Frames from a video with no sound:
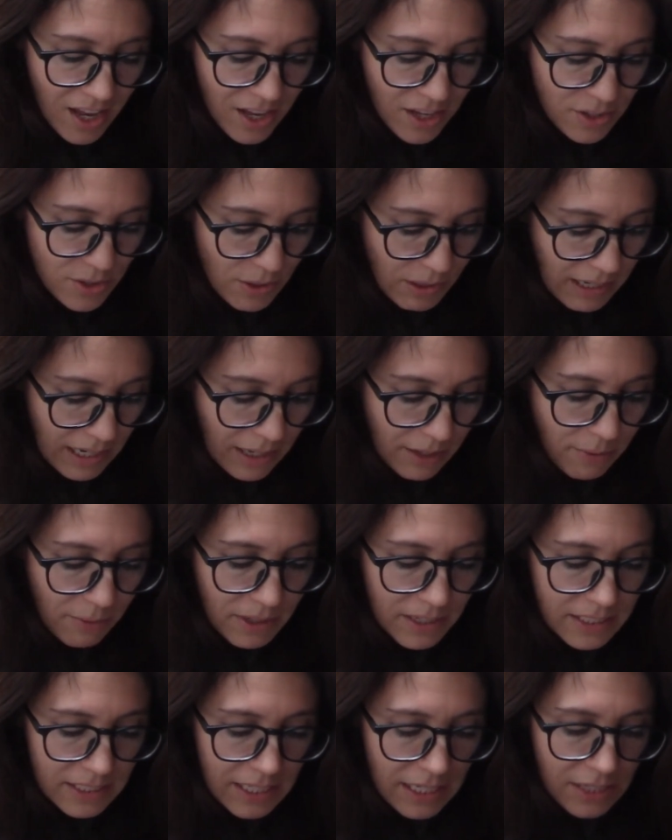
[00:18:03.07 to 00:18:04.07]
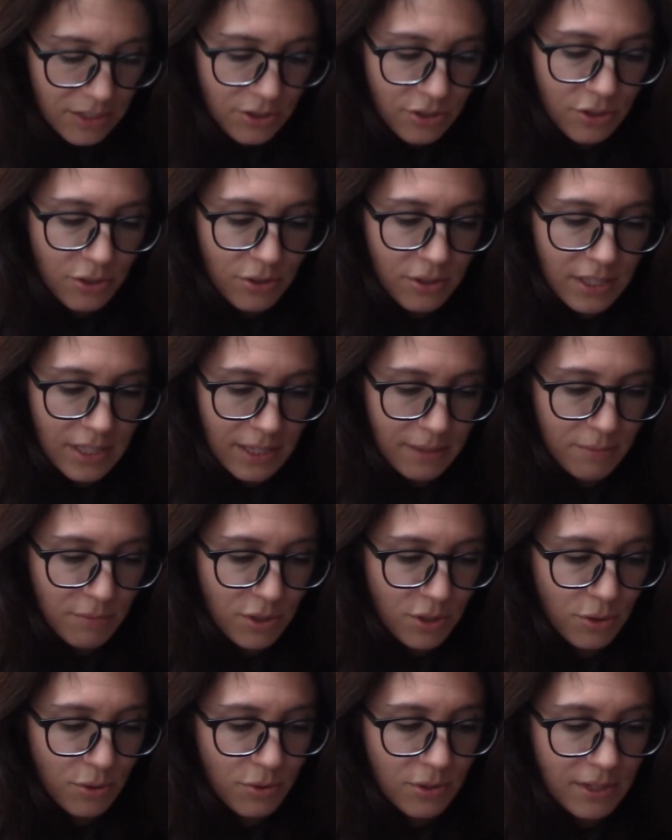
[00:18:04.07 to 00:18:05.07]
So I kind of wanted to introduce them
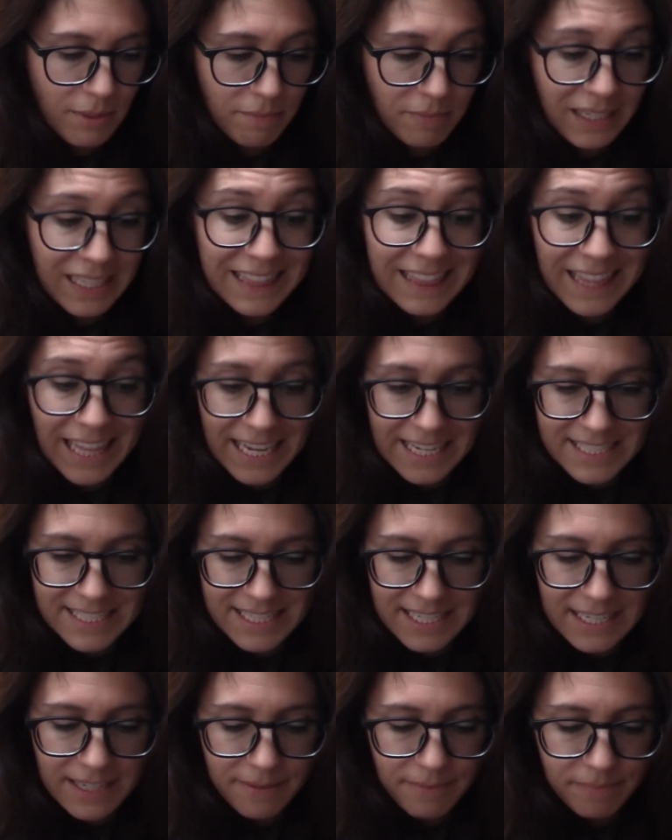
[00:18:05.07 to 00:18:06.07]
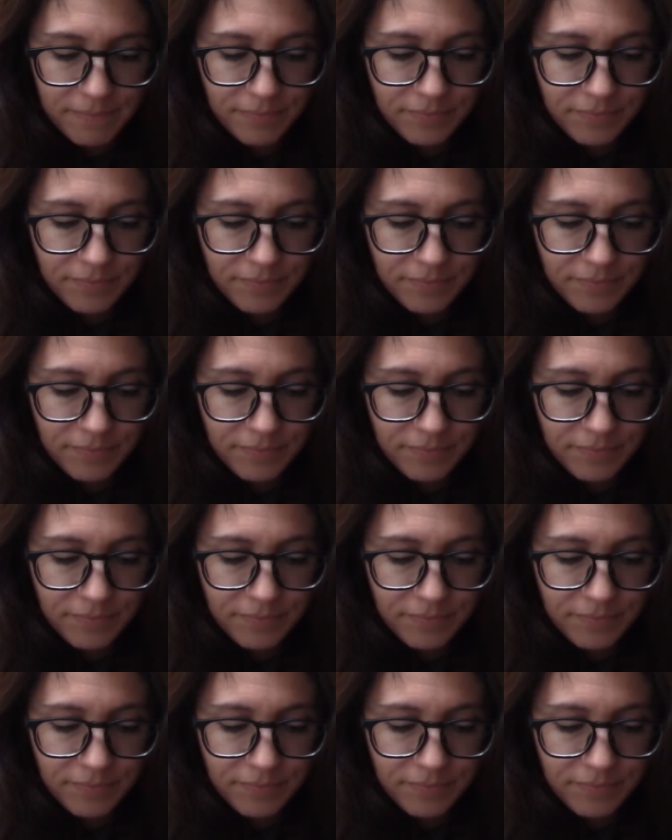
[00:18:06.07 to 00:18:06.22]
to something lacy,